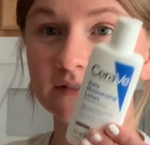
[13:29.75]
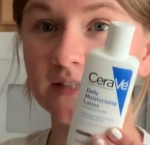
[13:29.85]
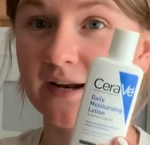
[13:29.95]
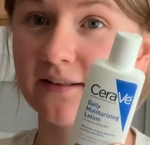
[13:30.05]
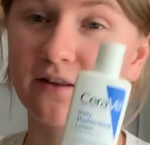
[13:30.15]

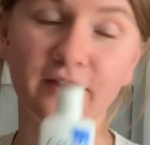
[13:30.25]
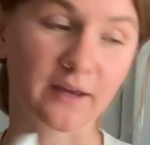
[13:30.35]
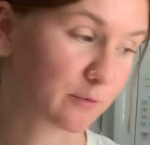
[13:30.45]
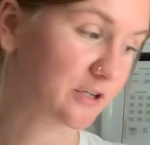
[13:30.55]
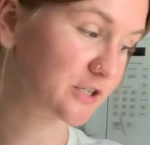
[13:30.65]
Tiny little thing
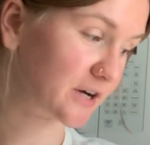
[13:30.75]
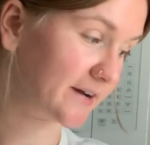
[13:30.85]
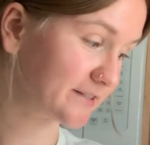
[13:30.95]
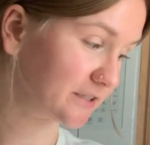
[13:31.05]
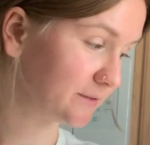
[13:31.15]
of
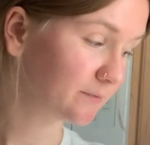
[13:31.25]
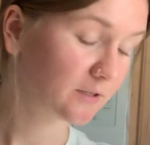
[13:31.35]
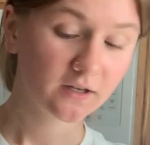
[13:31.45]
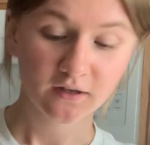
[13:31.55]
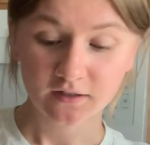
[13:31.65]
moisturizer
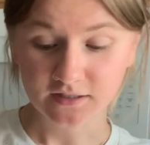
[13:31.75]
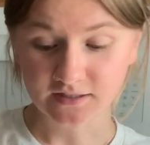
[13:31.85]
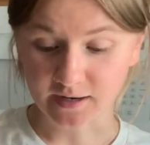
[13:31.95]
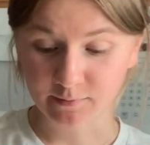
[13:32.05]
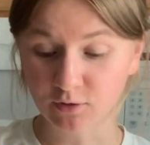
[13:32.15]
to
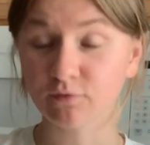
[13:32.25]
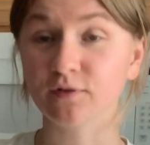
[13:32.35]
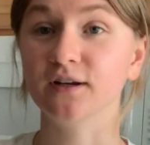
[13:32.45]
tide me over,